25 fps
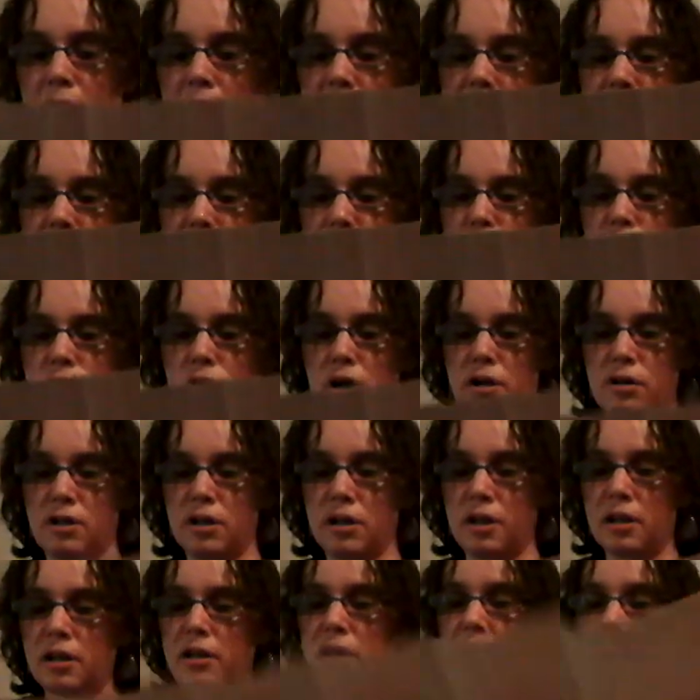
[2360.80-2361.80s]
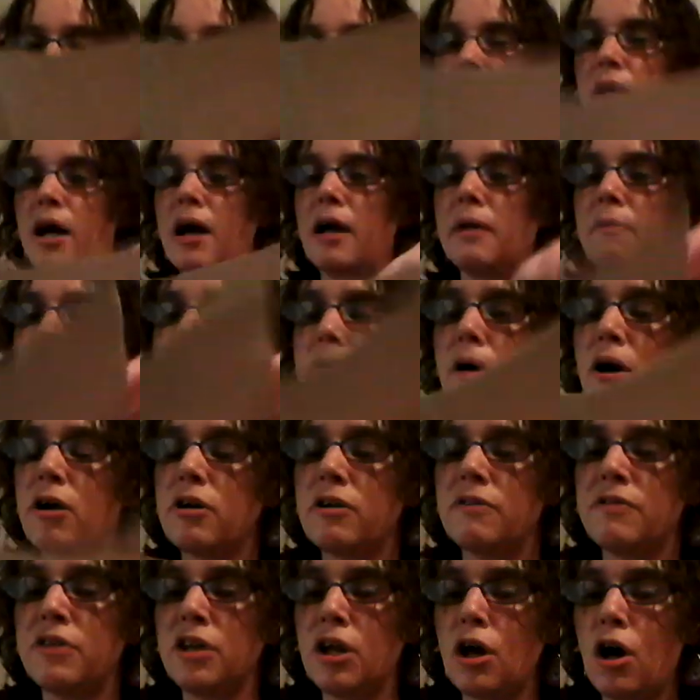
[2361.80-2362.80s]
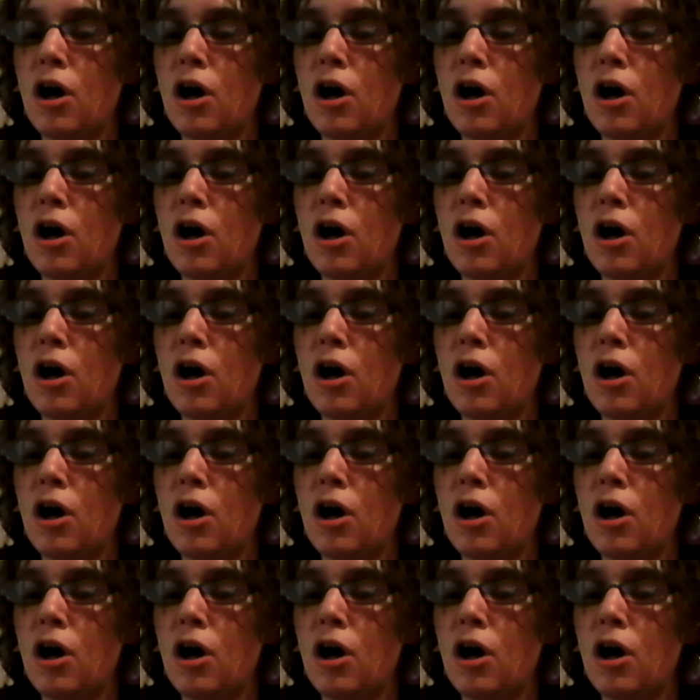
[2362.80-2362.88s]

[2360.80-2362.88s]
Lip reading: I had started and got part of the